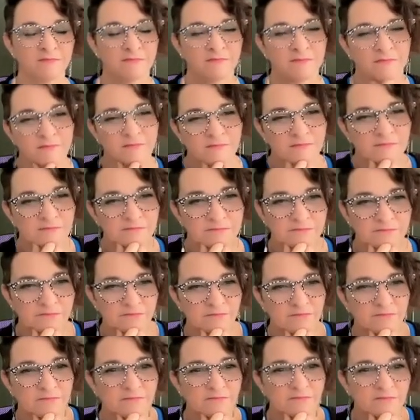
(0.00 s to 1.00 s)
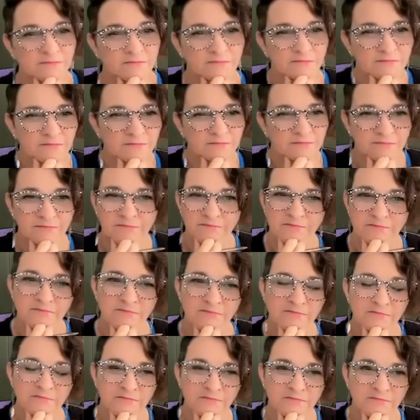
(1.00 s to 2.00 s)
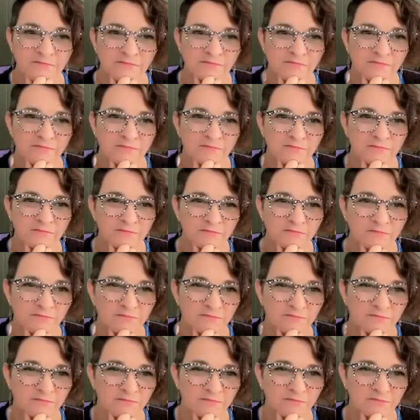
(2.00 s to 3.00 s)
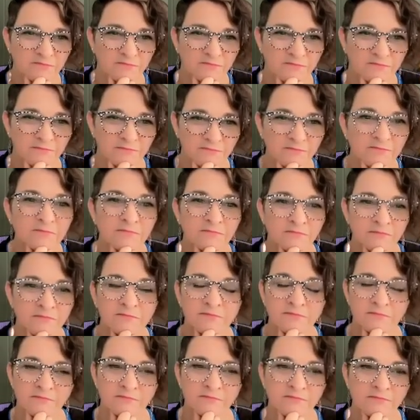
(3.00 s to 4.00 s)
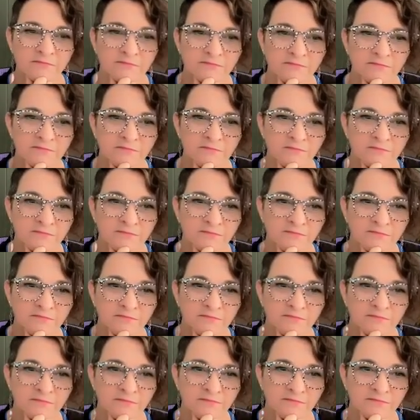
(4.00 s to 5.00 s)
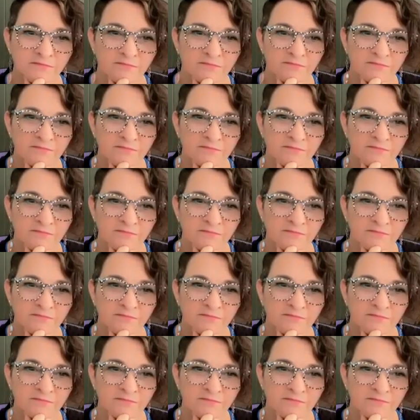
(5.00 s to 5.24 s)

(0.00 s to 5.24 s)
(not speaking)